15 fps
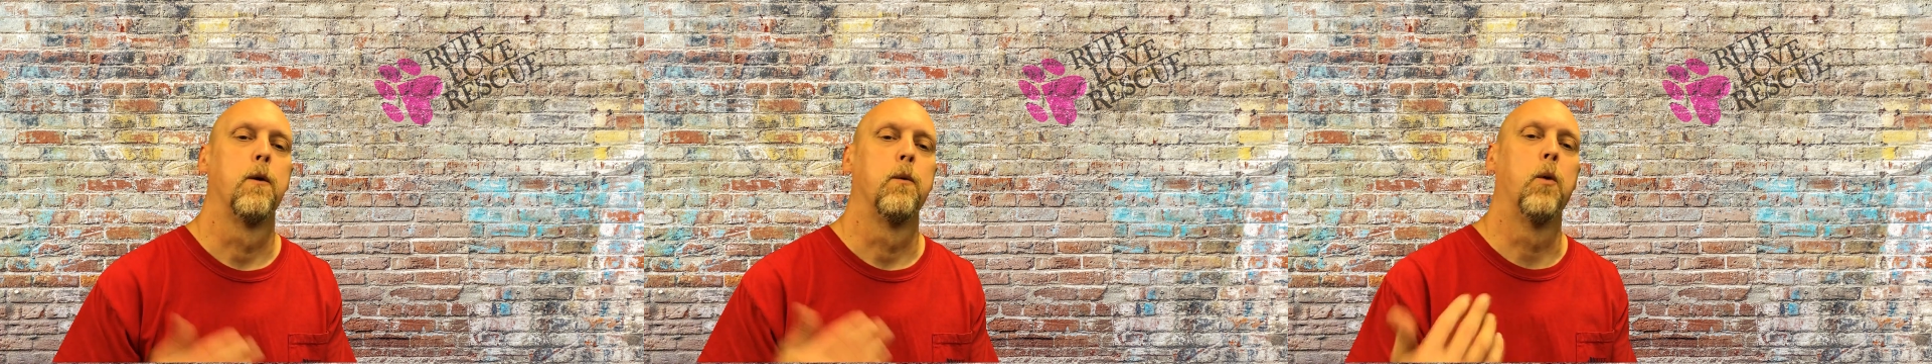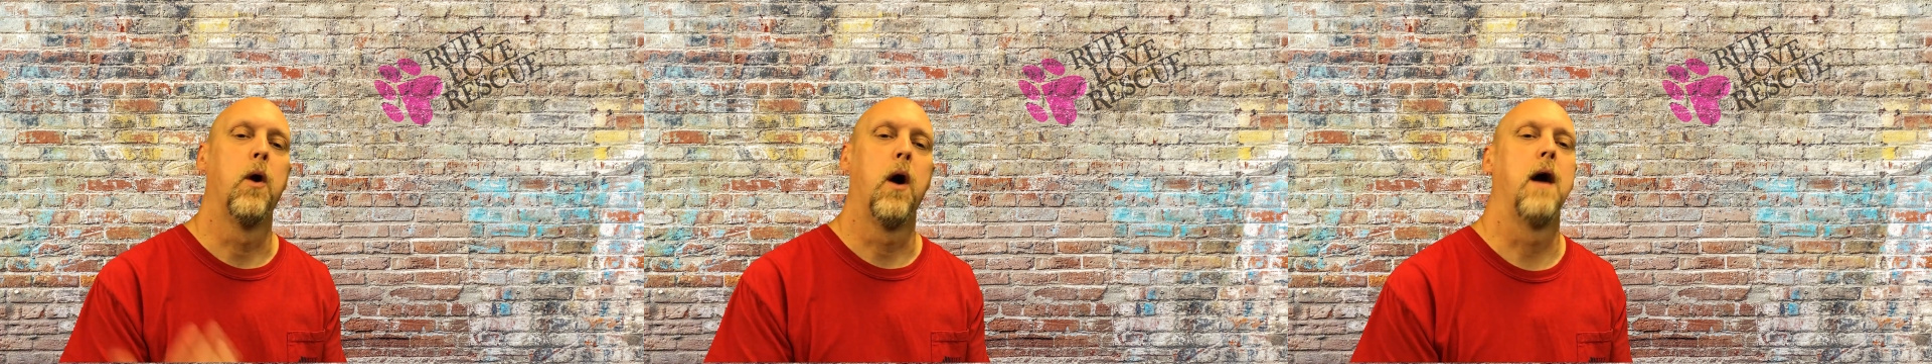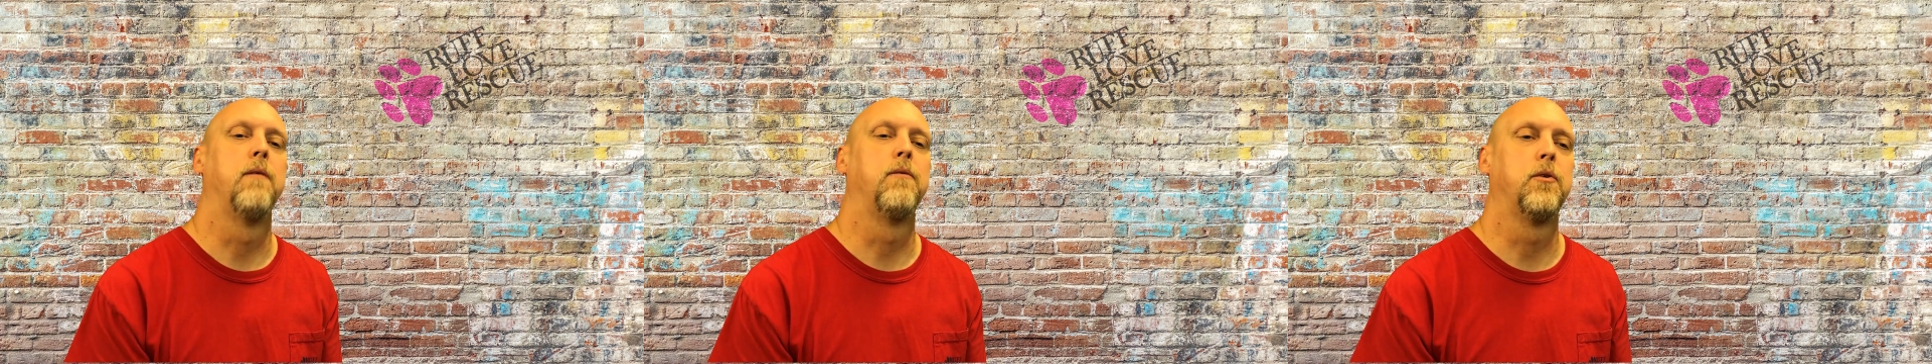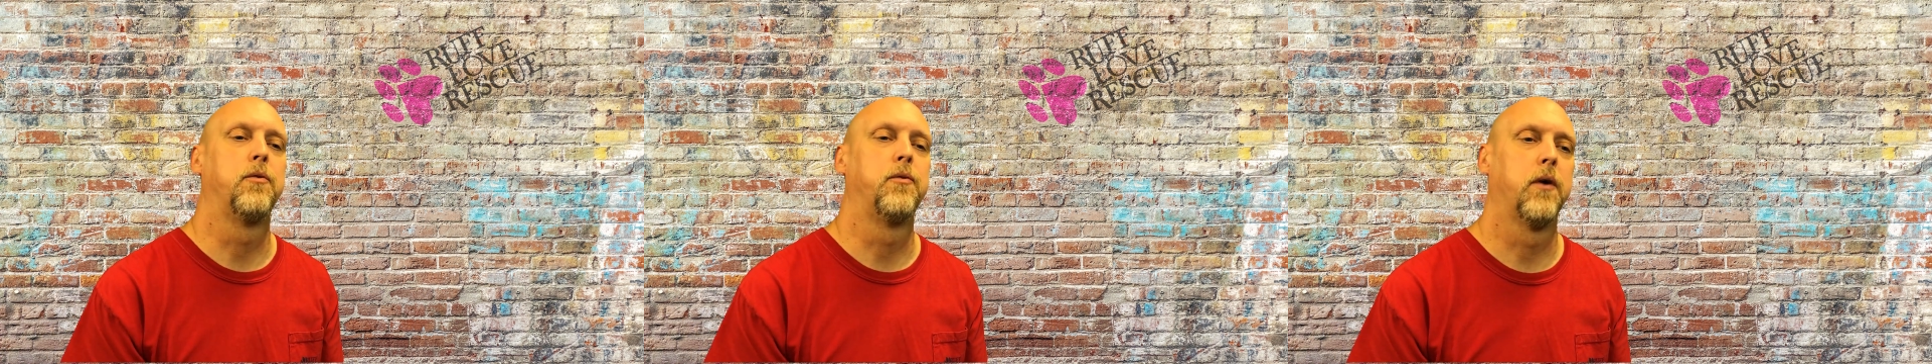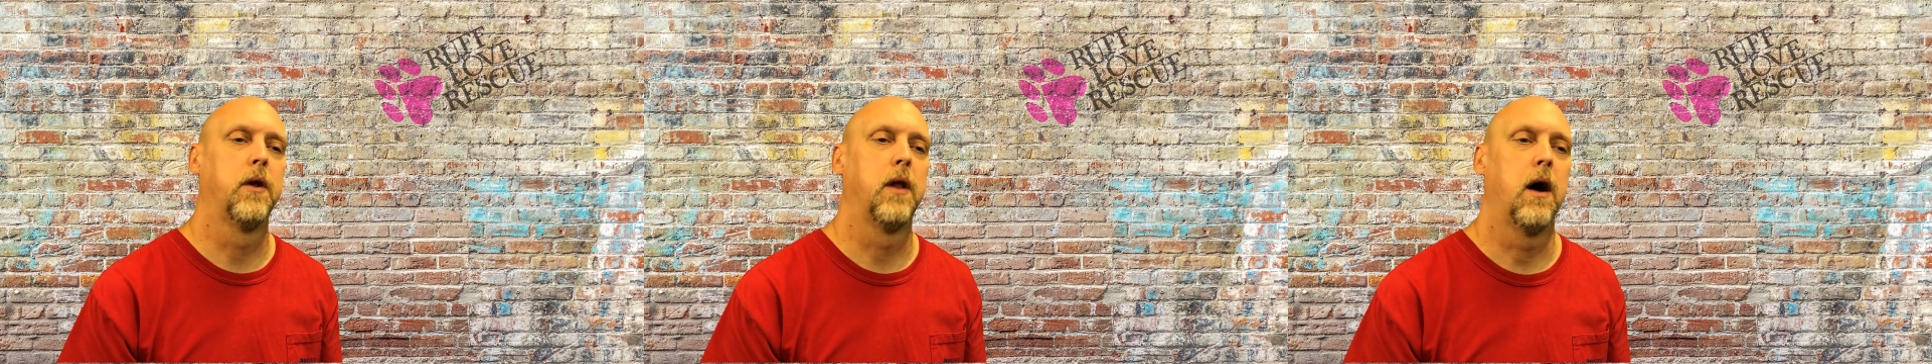we'll have you
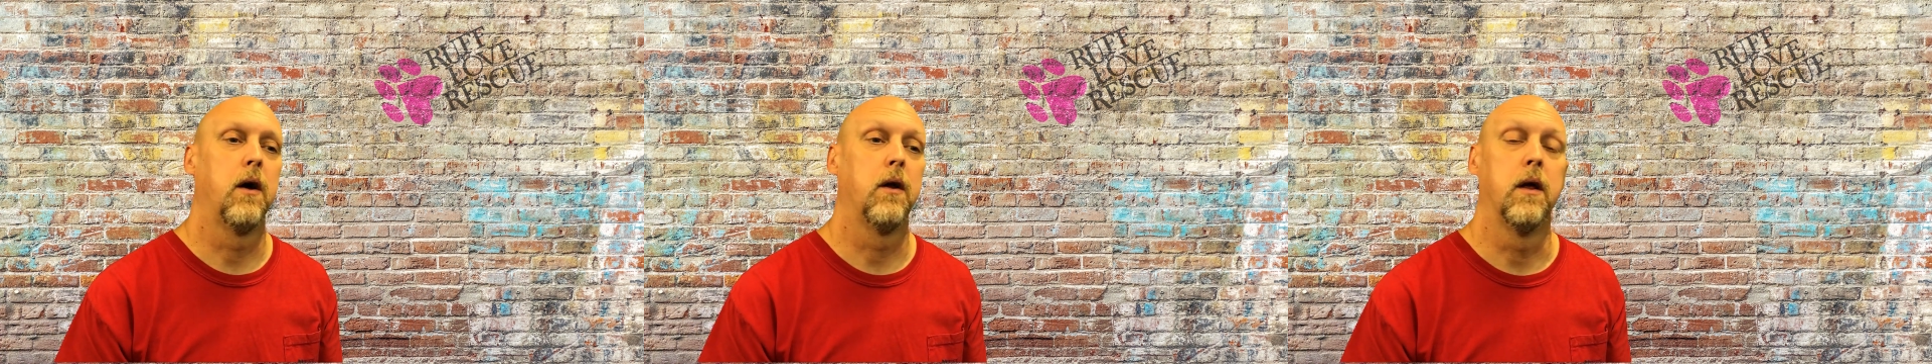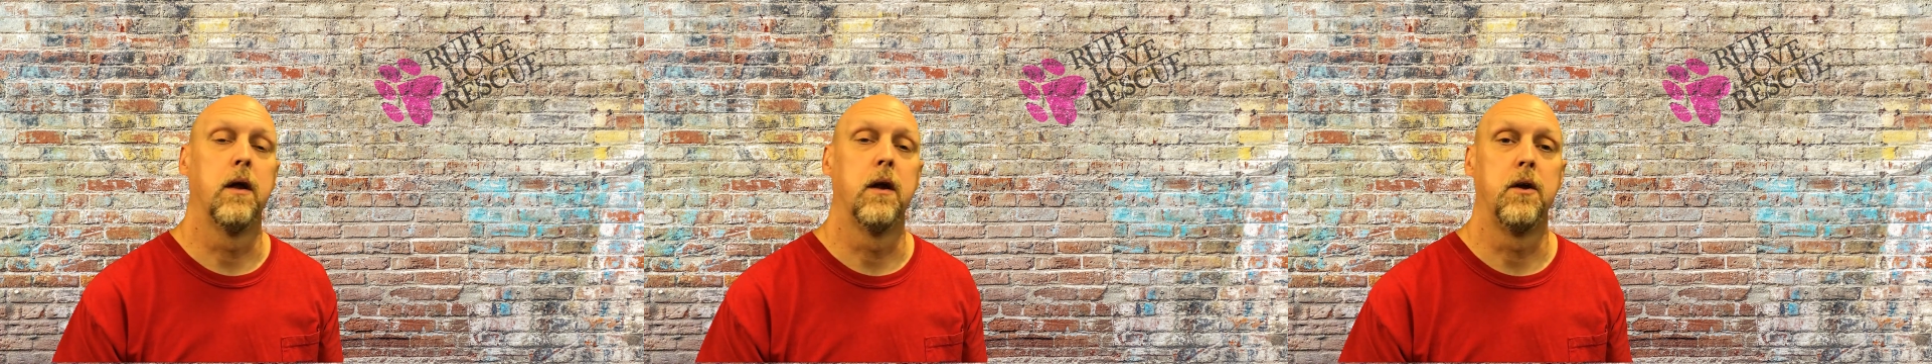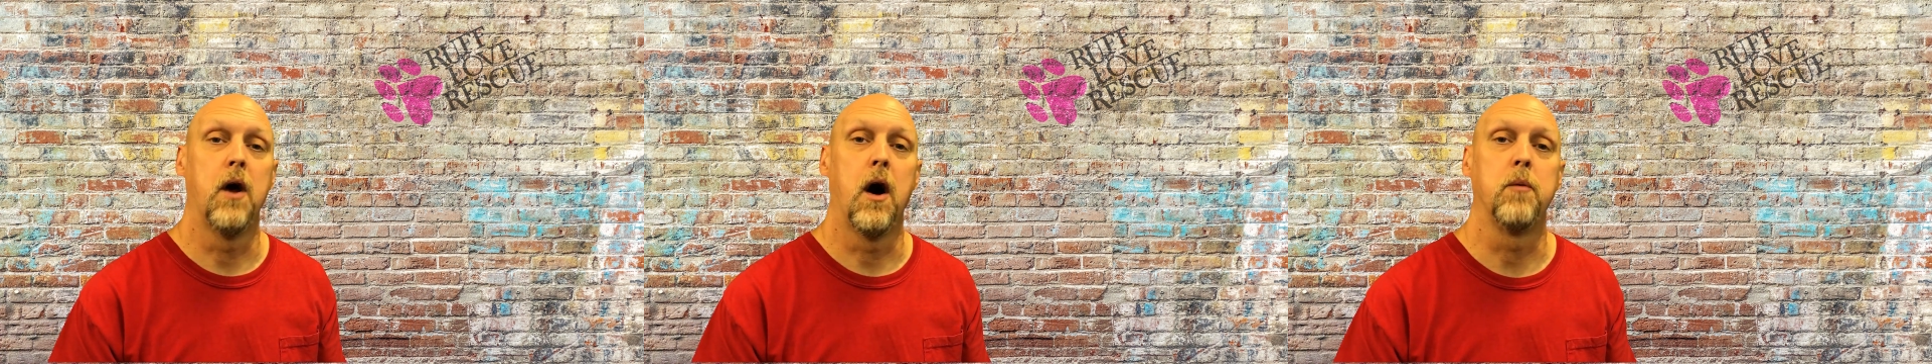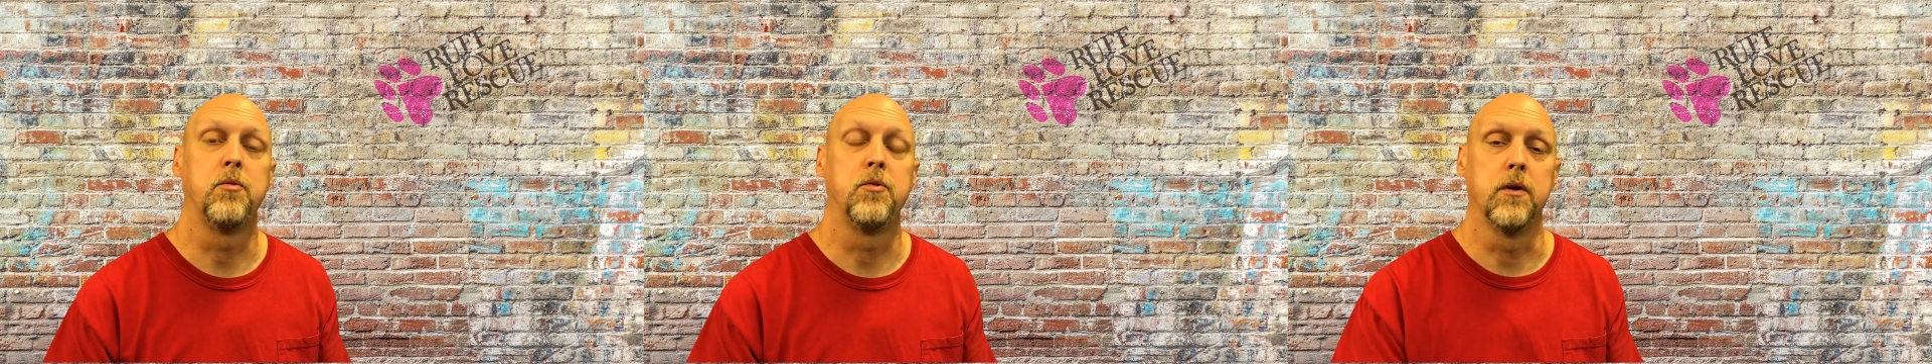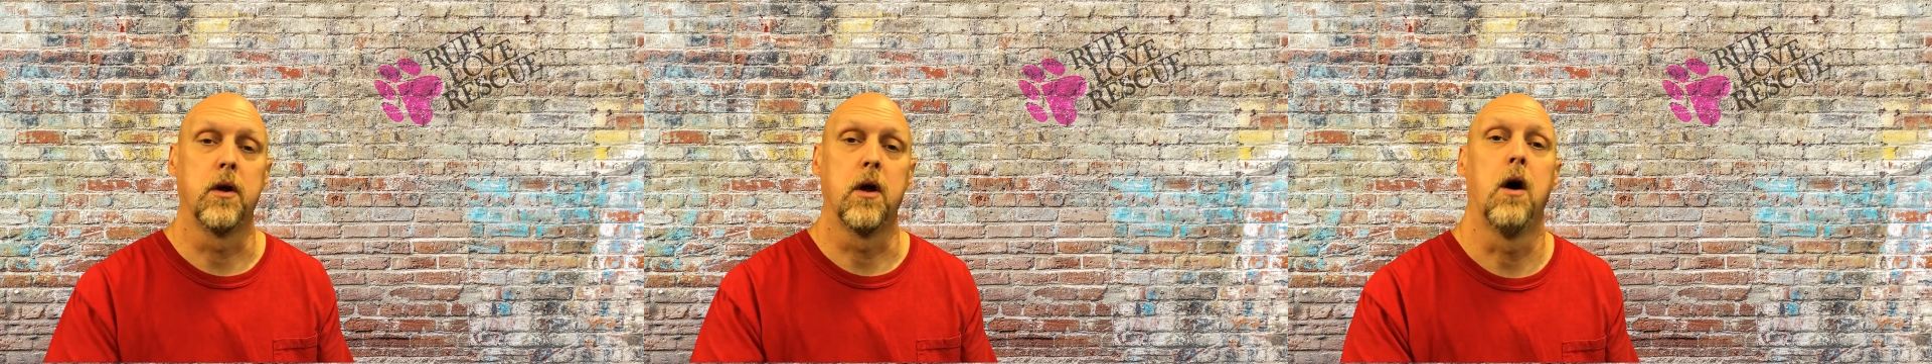fill out an
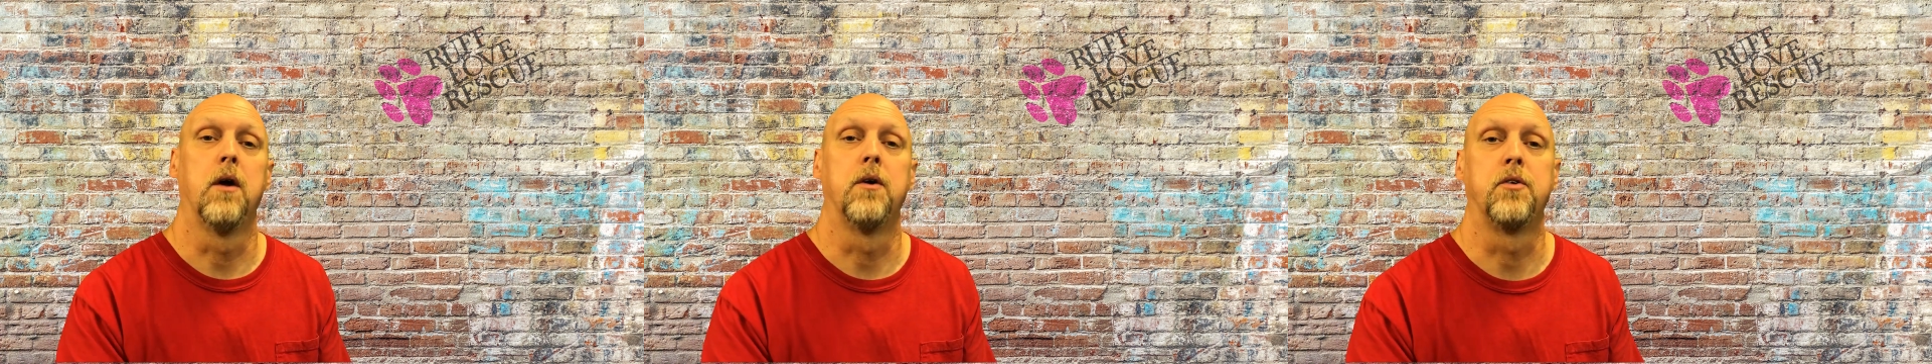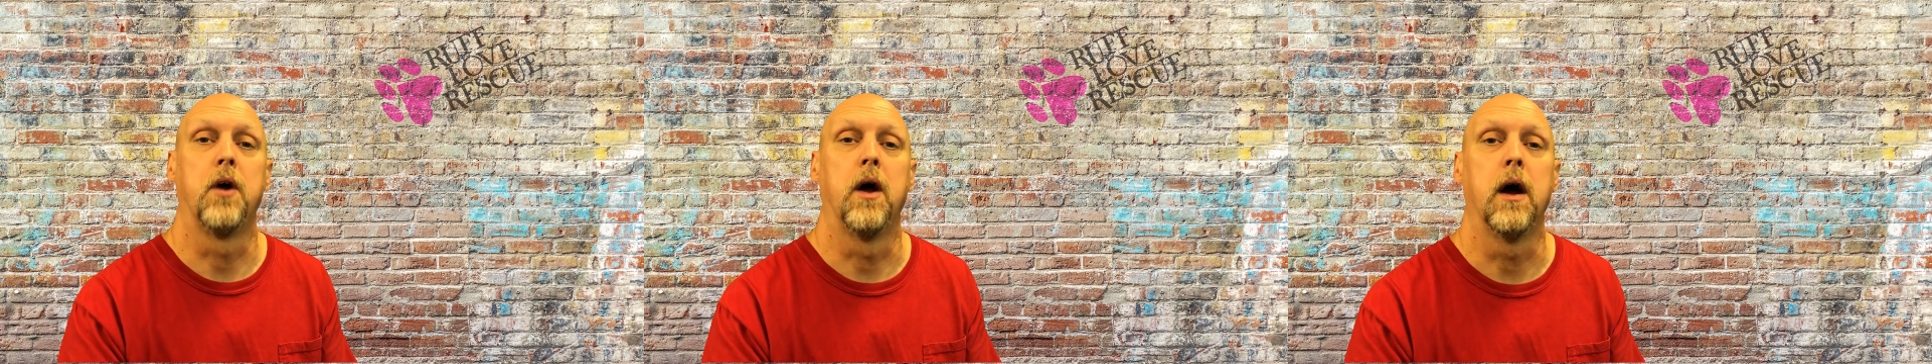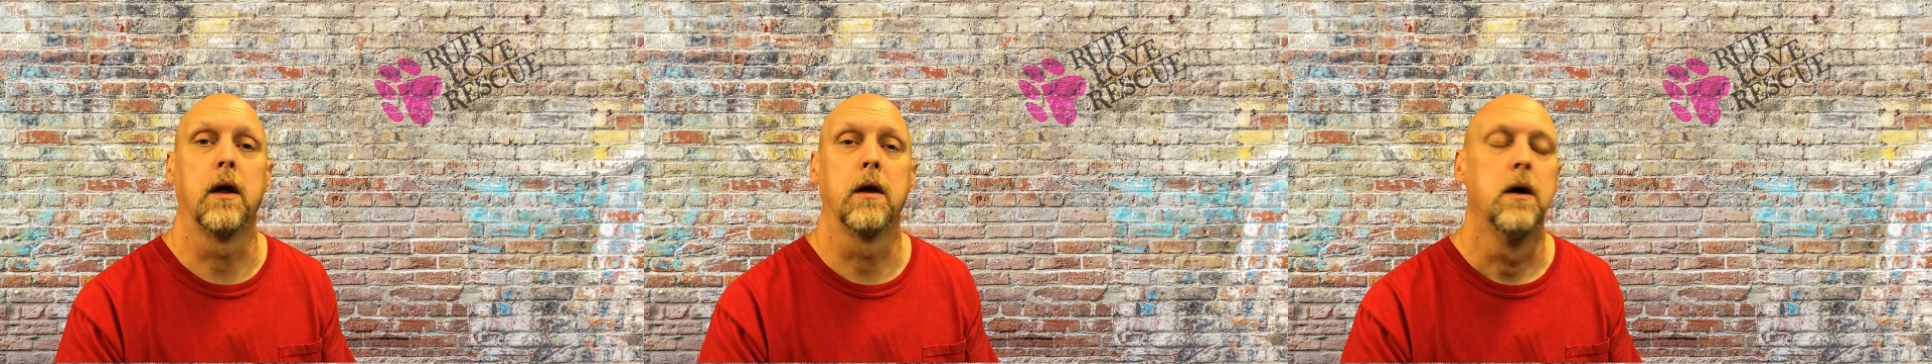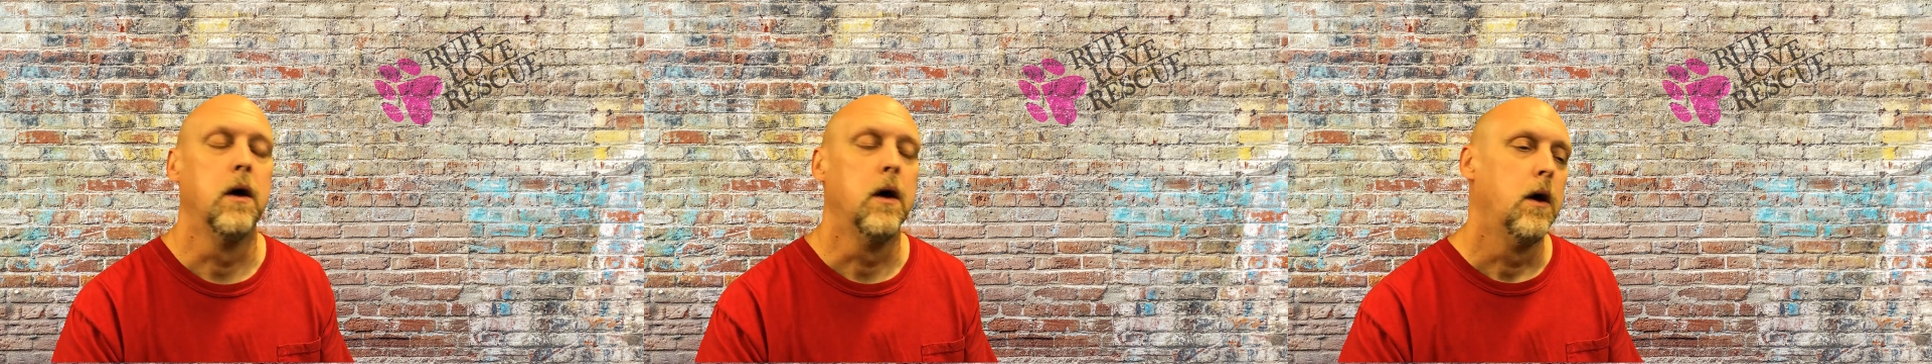adoption contract.